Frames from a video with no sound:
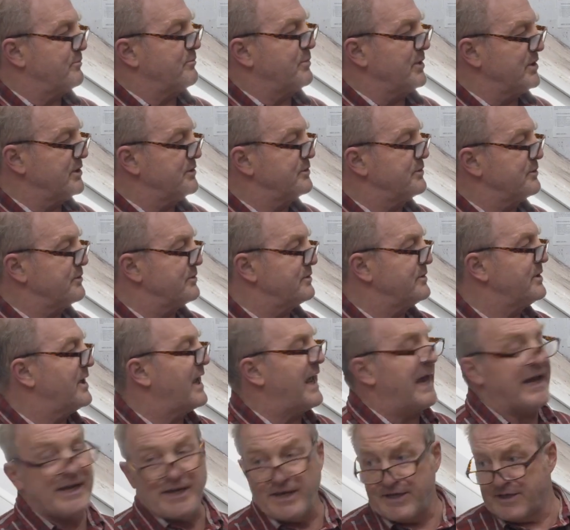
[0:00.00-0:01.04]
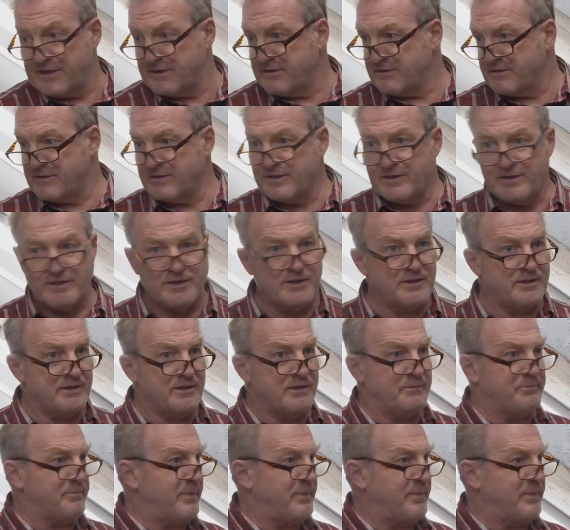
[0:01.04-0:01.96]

balloon hanging in the